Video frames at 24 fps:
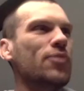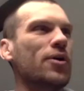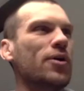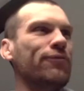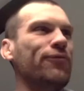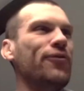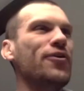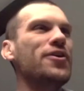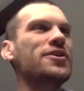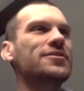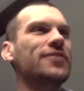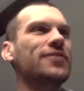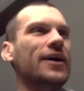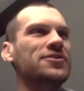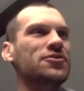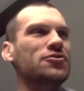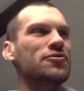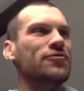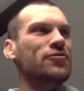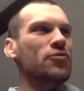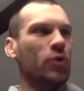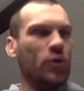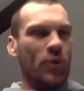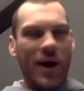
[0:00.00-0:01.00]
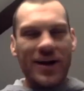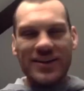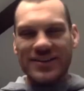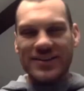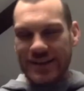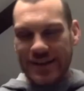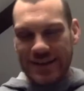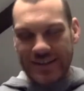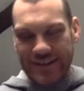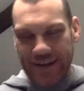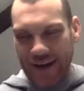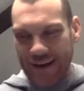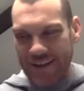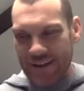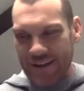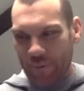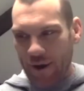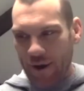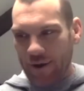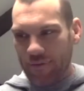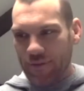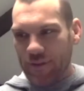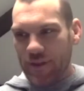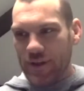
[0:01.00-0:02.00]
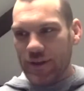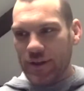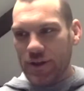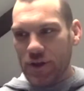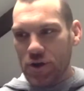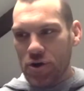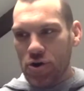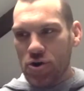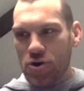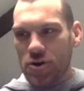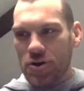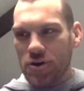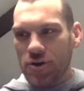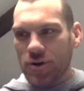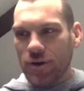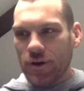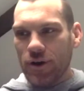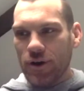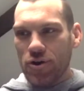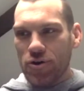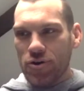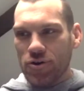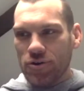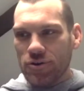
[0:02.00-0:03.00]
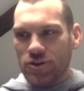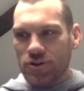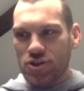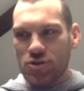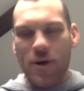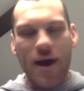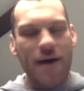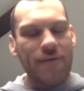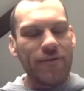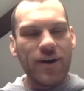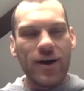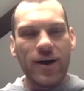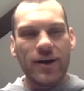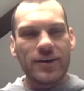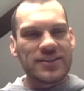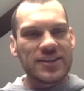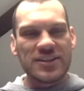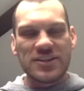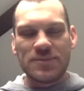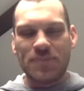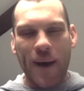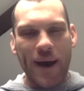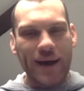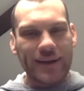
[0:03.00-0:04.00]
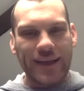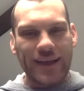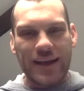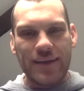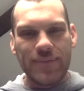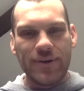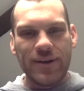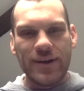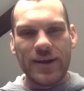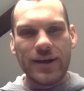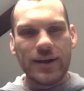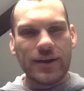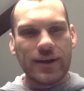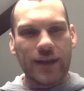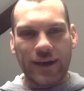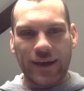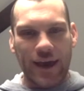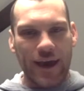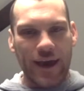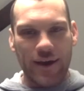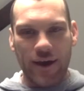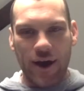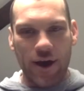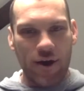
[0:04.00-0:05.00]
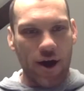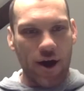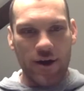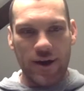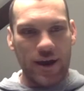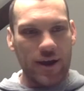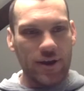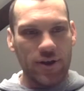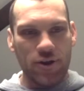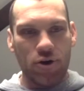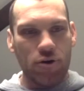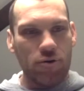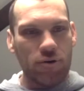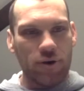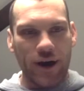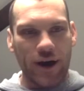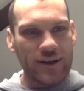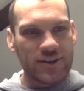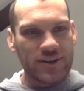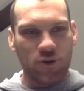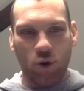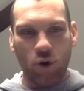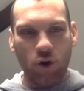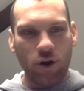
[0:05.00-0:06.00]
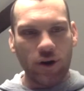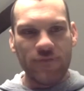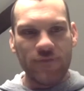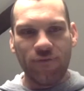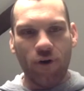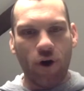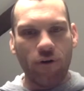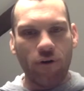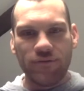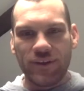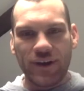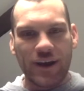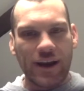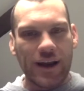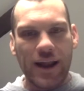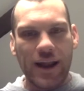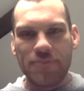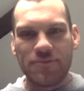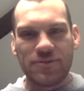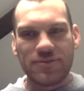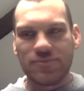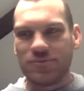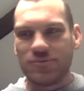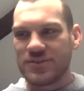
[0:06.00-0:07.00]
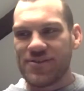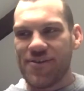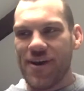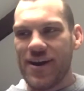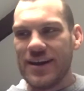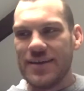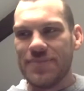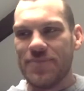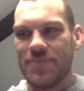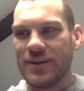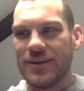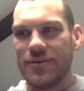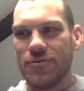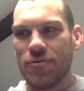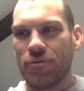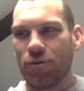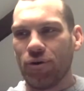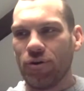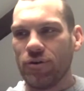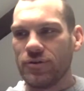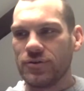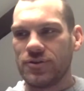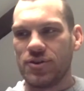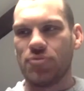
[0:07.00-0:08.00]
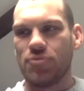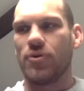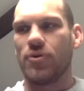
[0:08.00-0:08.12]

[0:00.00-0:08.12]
first, I don't know if you want to answer this either, but do you ever suspect anybody, like, you know, at all involved in the club? Was there anybody you thought?